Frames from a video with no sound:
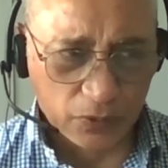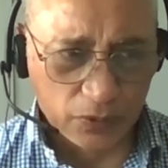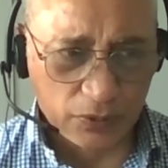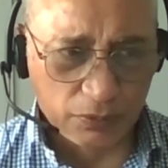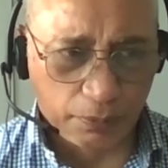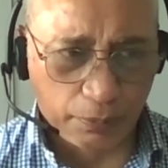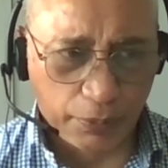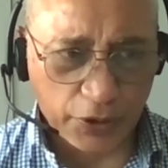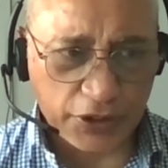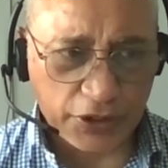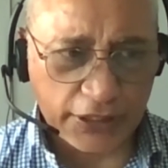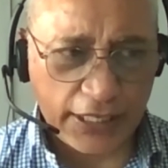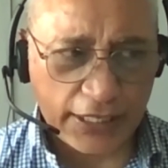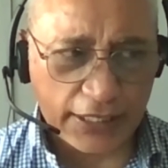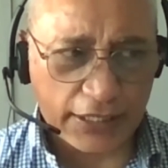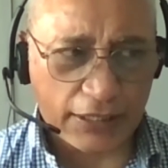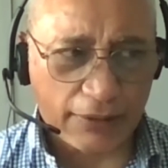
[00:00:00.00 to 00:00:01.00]
put
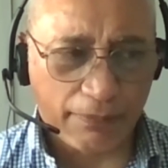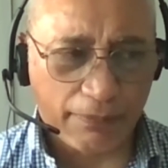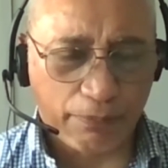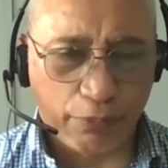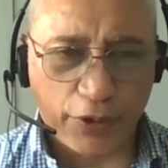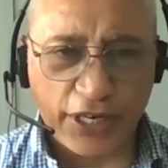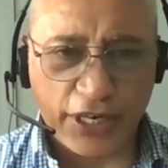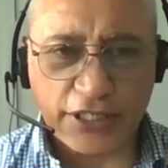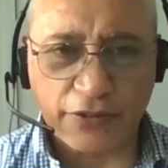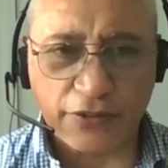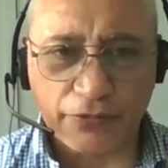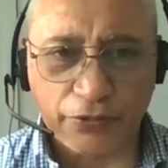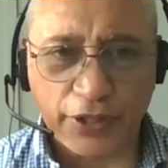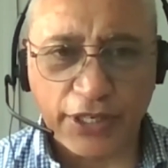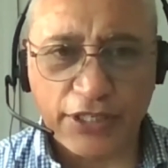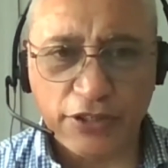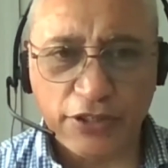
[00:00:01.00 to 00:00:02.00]
together Predator-Free
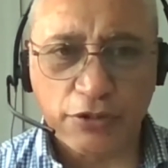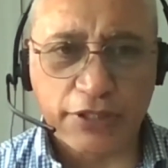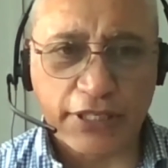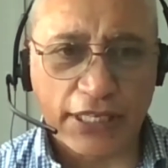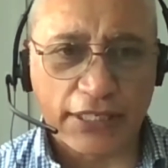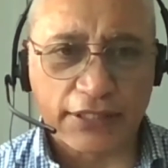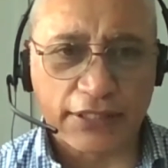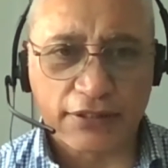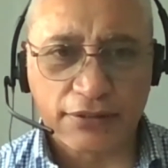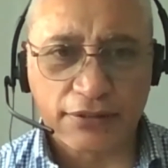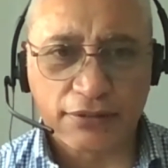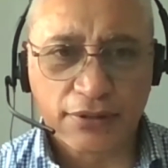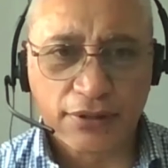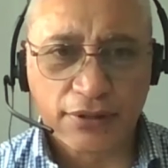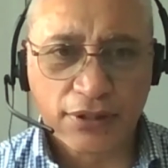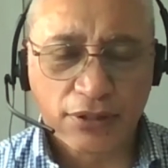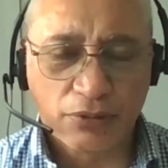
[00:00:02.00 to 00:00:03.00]
New Zealand,
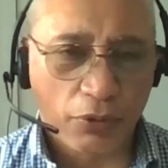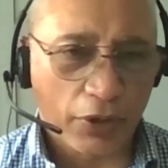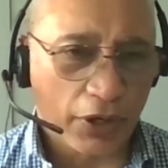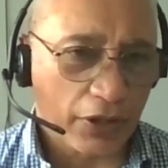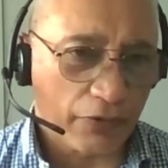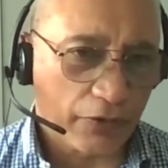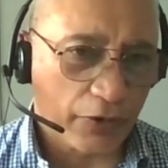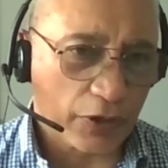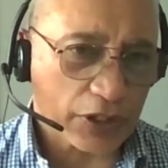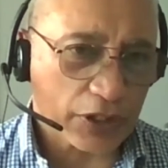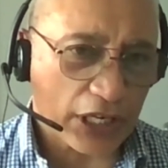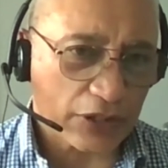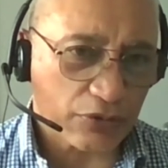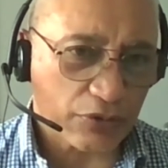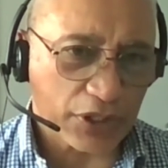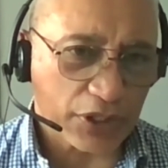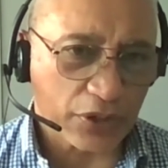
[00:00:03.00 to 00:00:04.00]
one of the first countries
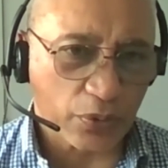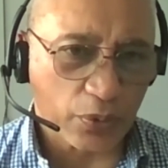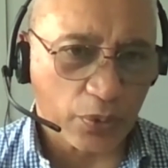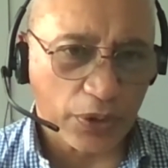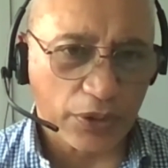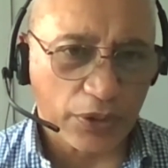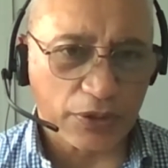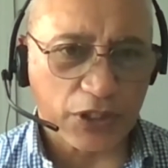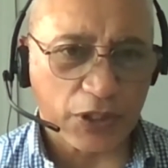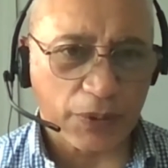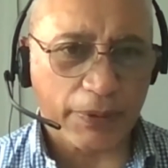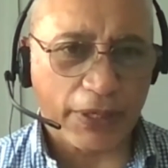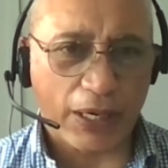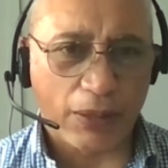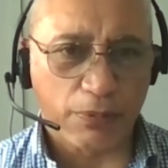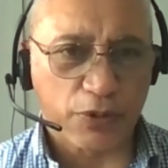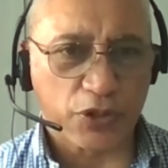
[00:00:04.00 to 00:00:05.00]
in the world to be
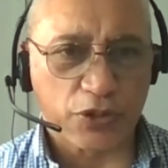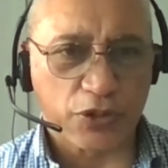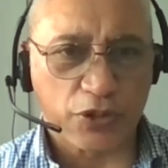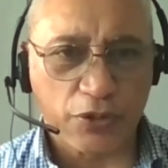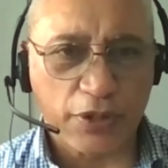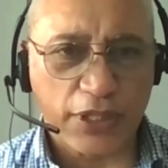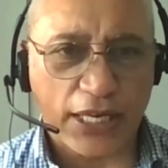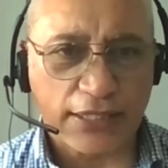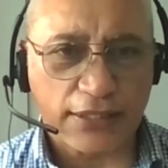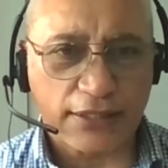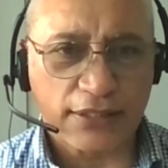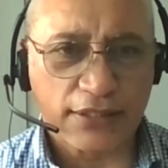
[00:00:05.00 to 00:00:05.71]
able to do that.